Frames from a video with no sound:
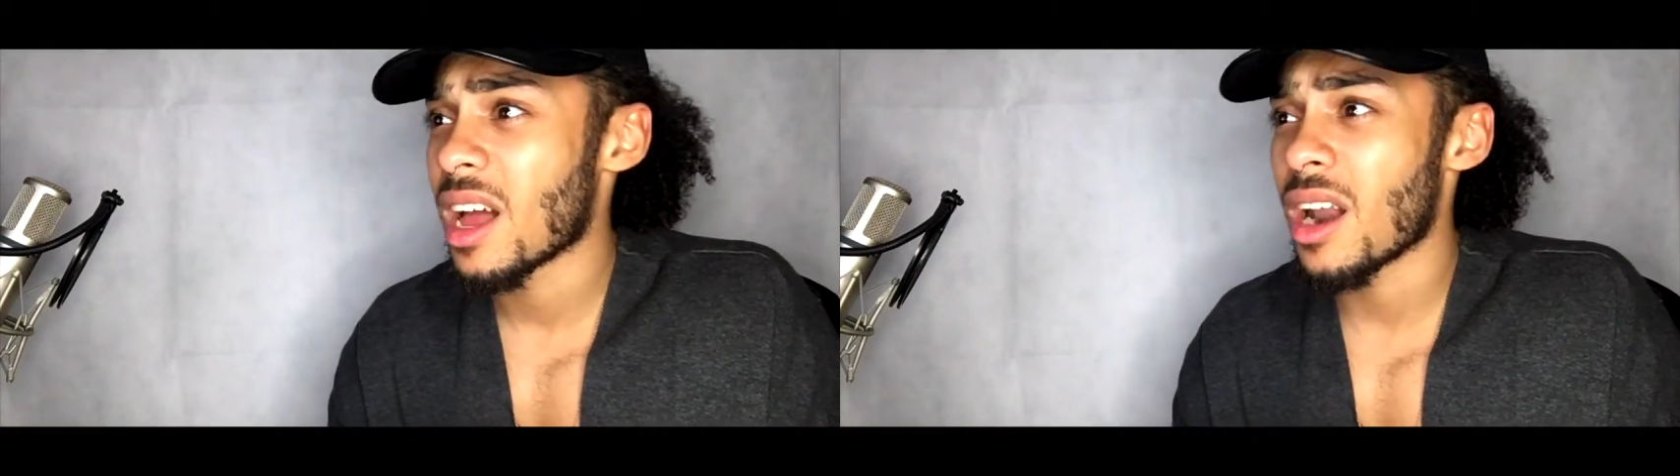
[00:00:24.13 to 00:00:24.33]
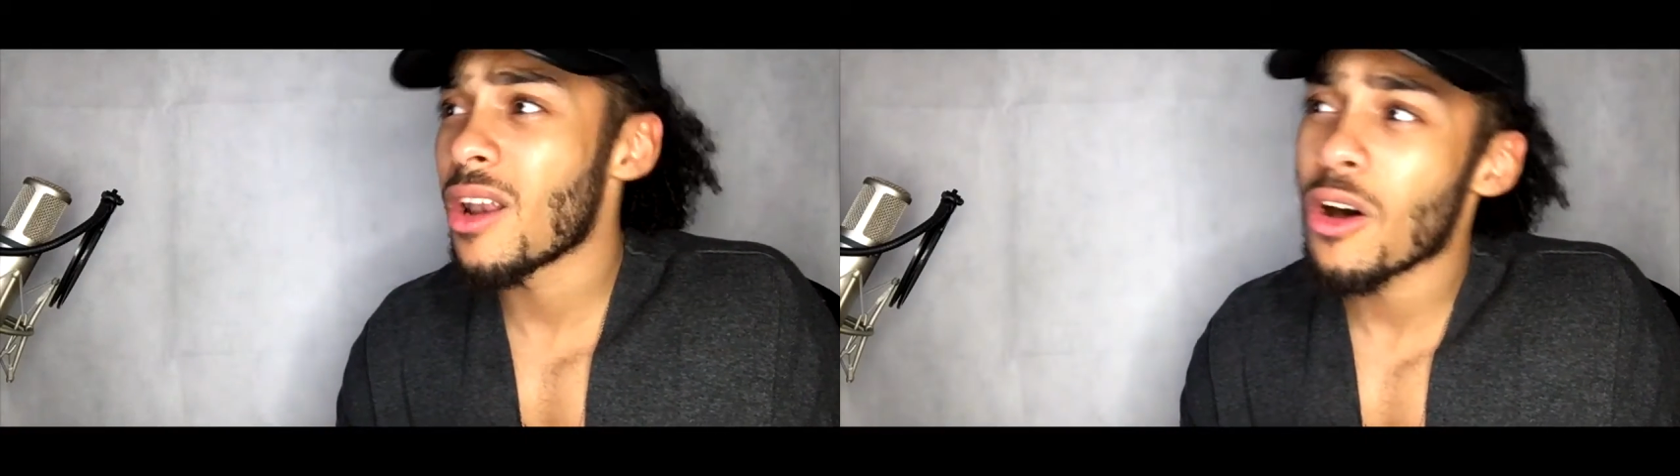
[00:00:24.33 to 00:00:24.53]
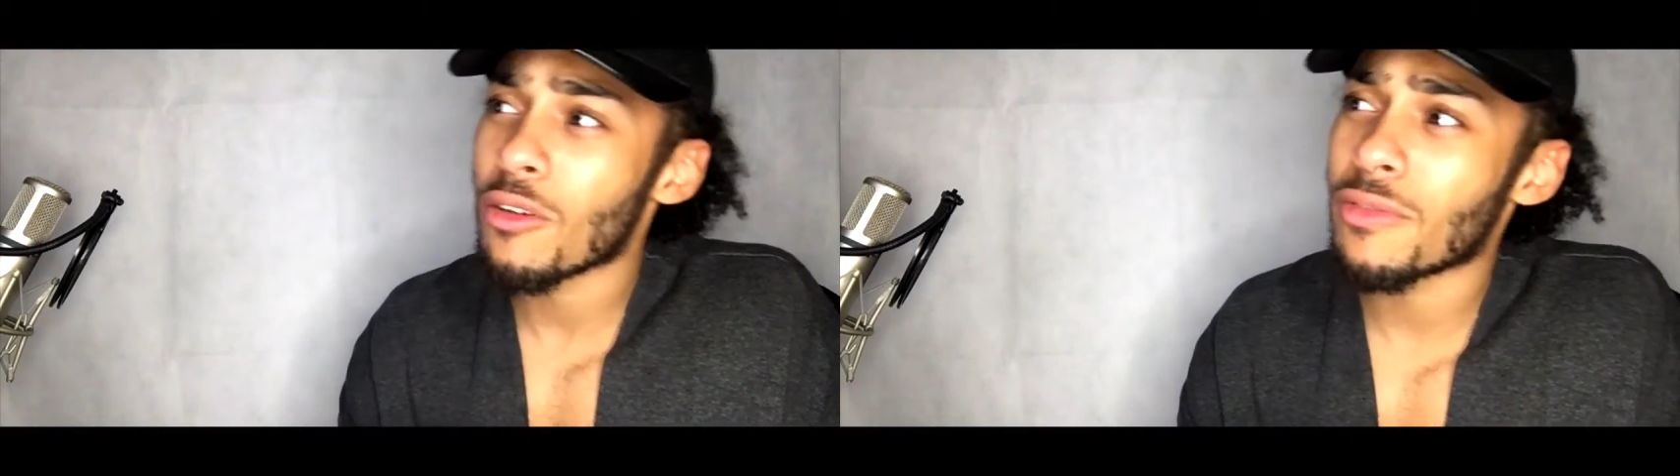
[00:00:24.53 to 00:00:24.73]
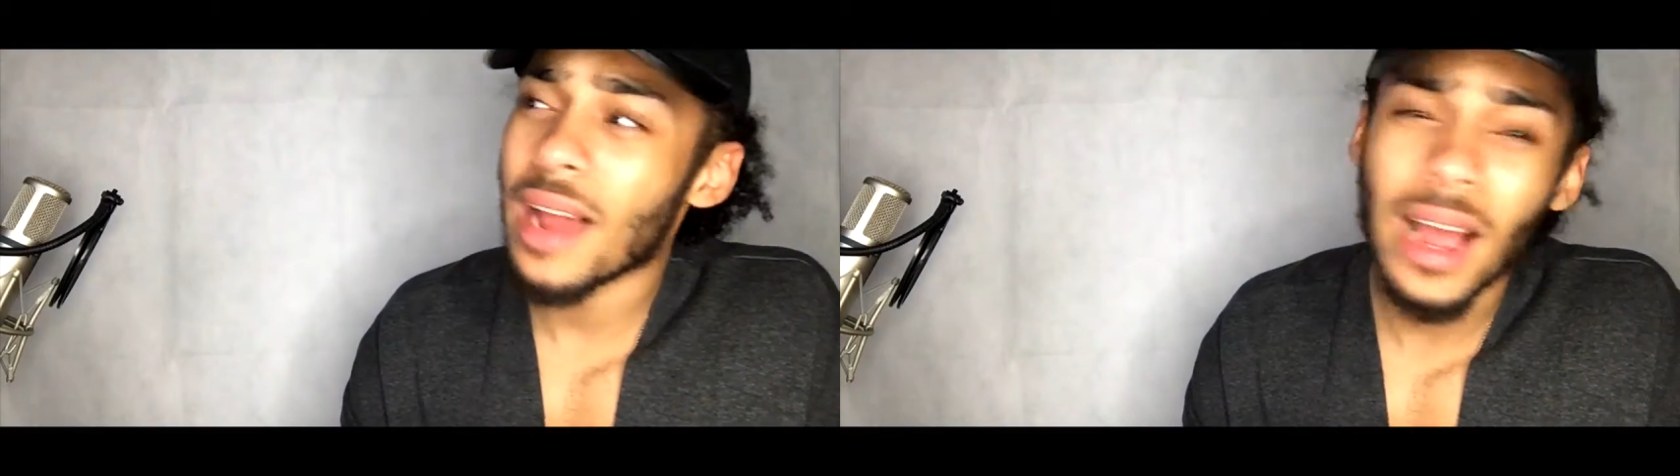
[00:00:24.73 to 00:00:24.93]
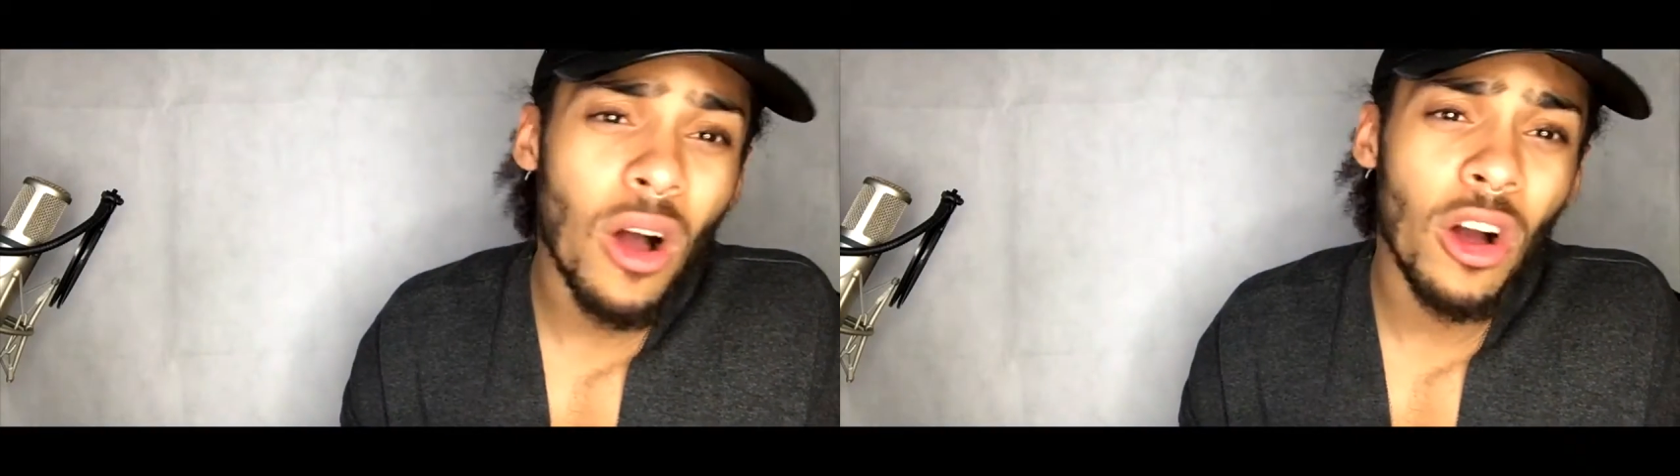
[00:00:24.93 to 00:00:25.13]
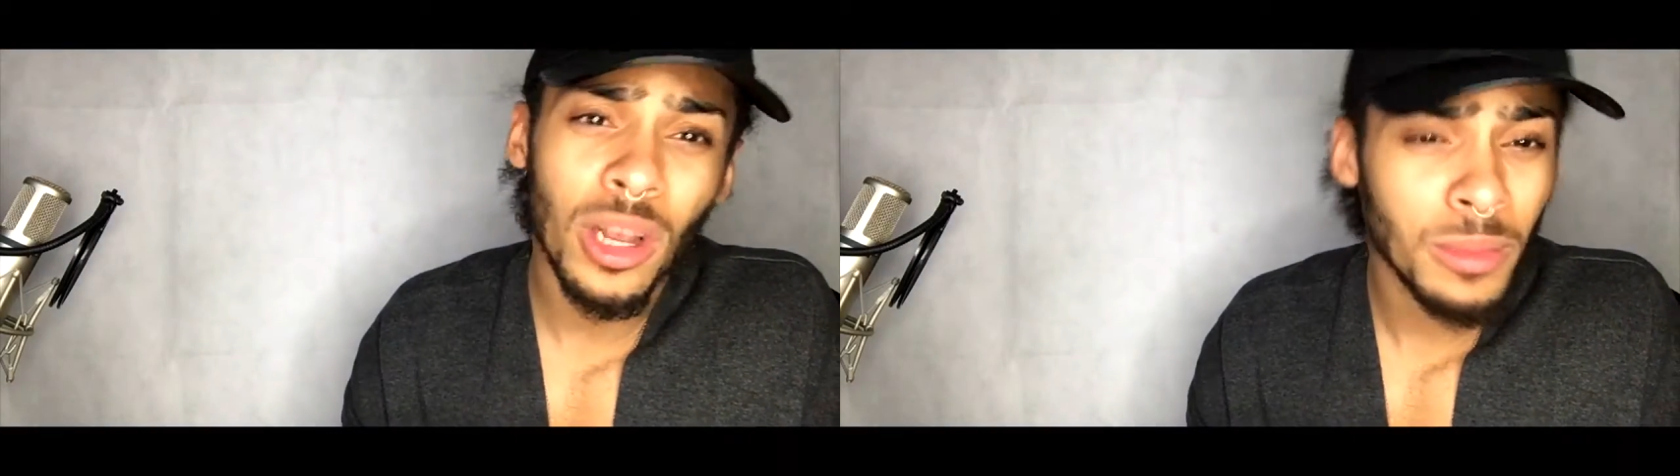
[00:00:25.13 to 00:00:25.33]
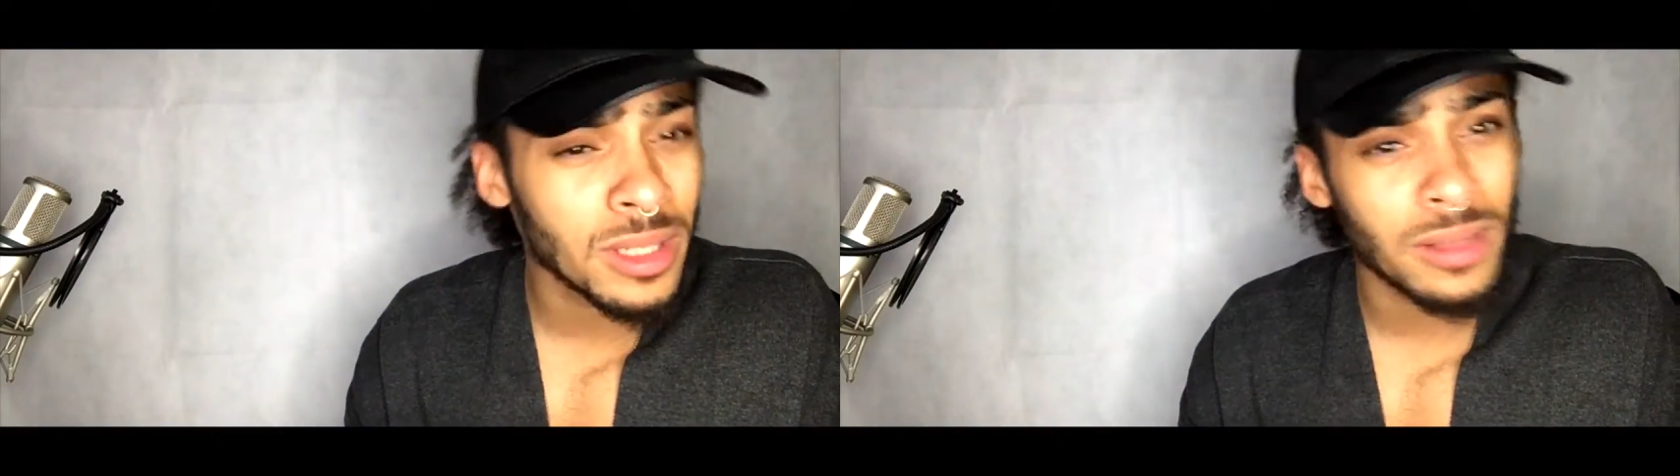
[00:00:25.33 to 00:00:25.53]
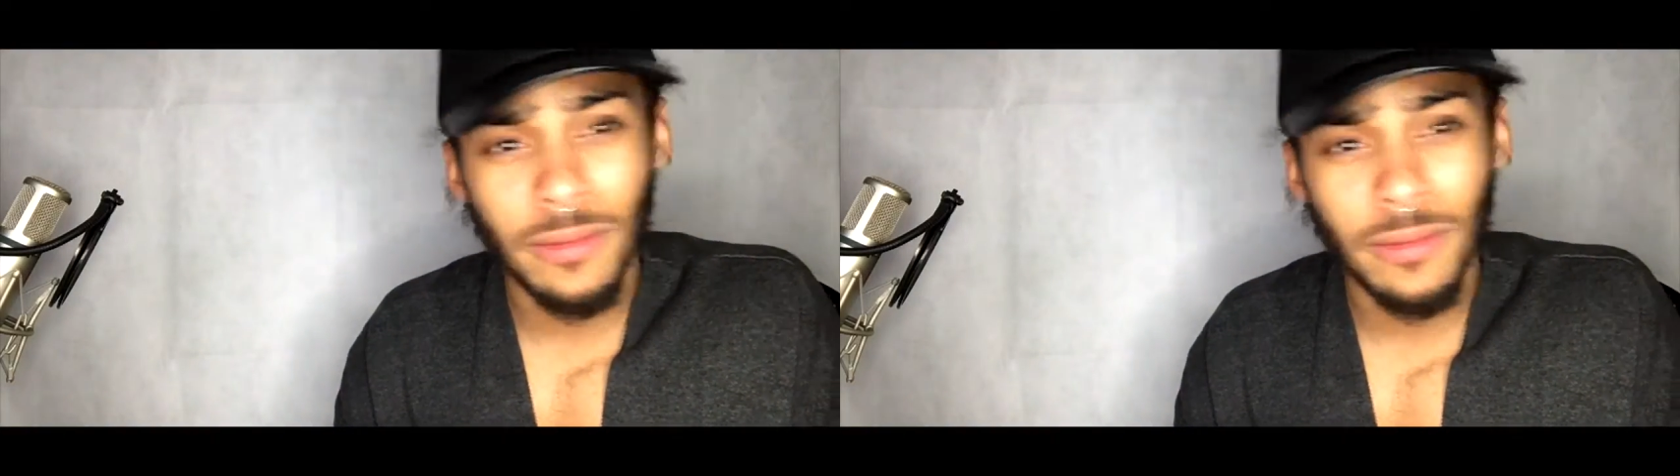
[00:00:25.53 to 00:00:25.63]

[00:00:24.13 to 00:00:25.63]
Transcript: A lot of like arguments